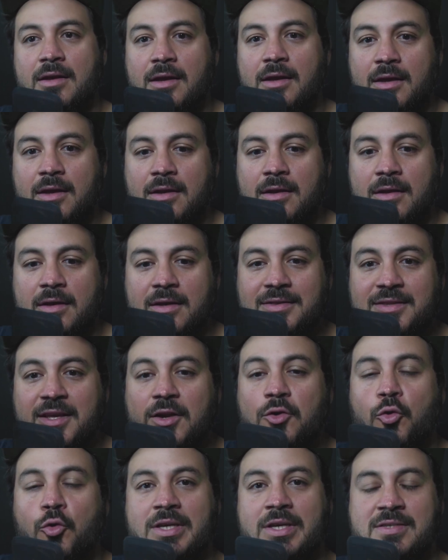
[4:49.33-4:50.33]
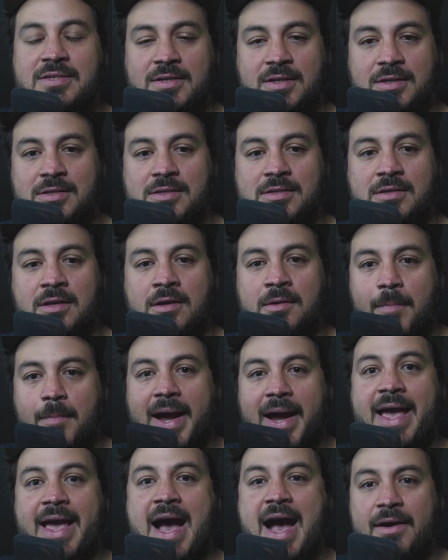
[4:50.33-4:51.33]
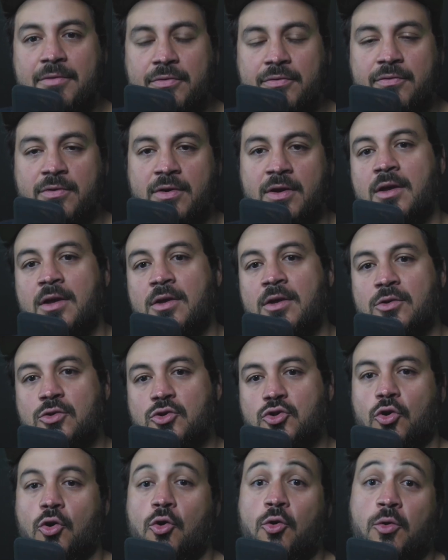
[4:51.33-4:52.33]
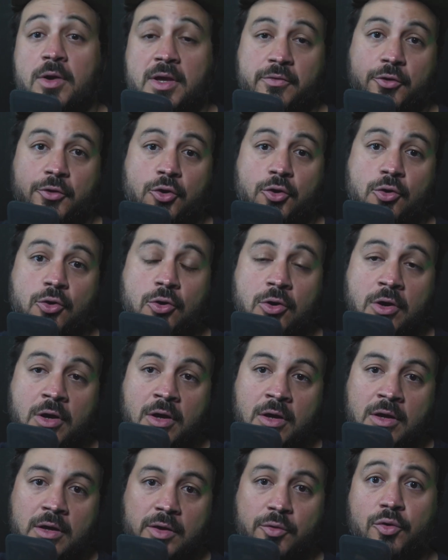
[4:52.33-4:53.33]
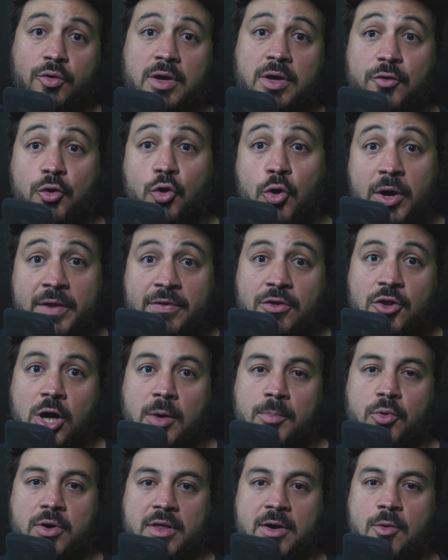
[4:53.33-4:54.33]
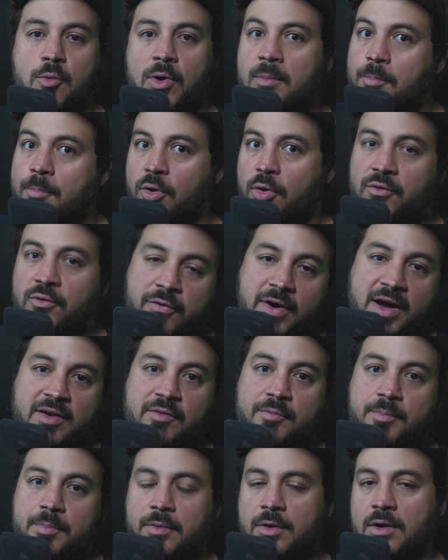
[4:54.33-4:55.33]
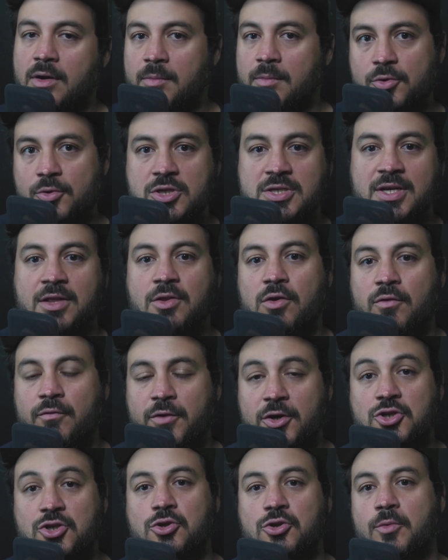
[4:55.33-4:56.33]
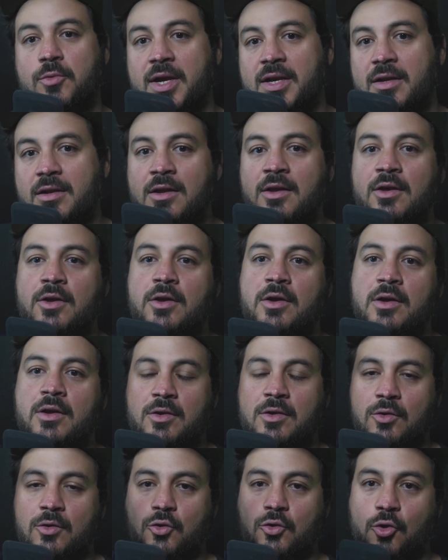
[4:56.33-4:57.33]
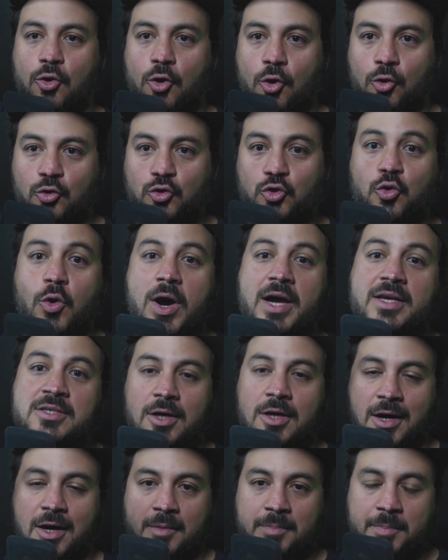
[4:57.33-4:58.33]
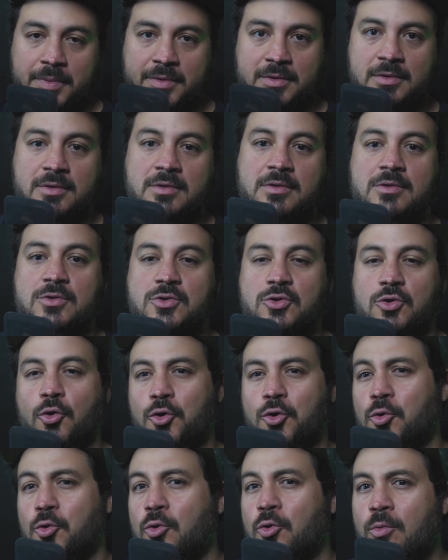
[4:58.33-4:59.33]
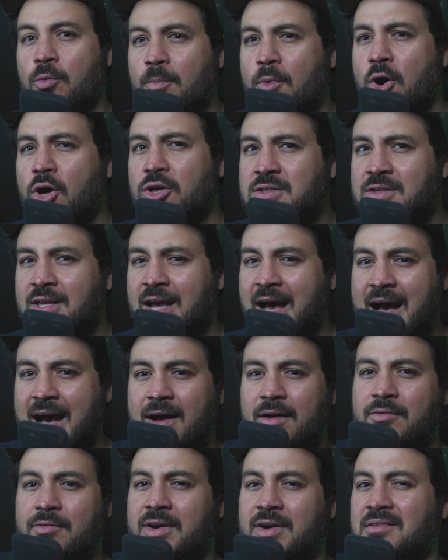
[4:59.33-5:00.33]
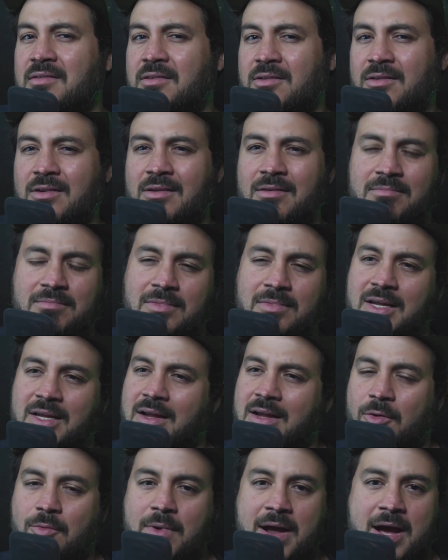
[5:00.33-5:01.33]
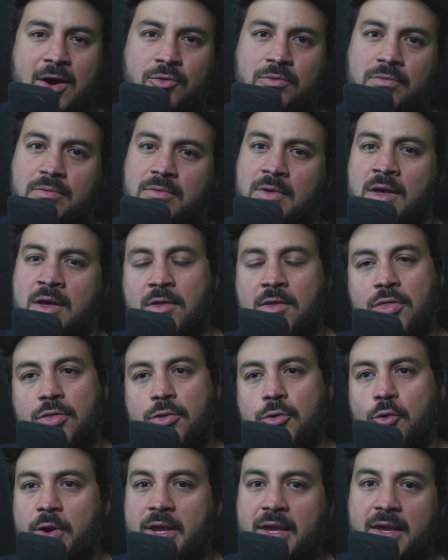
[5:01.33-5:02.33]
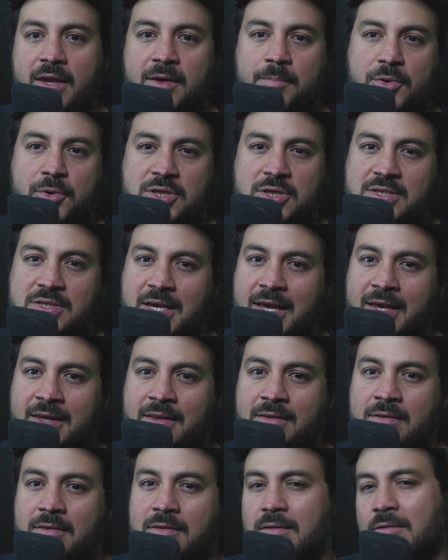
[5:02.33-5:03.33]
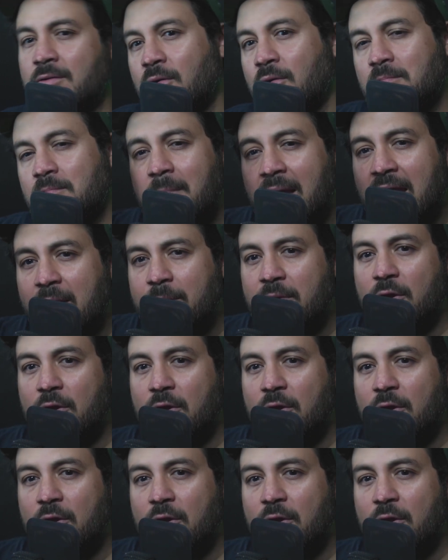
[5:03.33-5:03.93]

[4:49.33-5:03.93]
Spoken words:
it decreases by half. So if you end up with a 1.5% conversion rate, you go twice up. So you must have around 3%, maybe